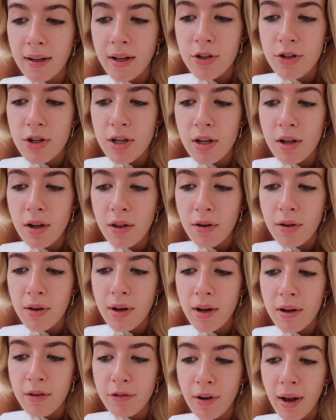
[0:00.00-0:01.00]
could literally look through
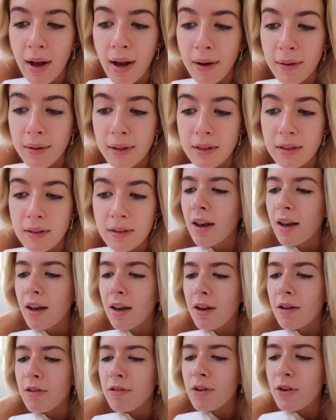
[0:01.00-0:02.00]
here for hours.
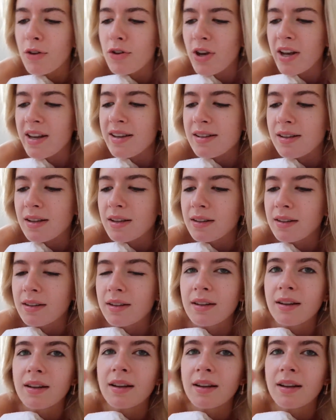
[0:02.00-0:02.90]
Love you, Jason.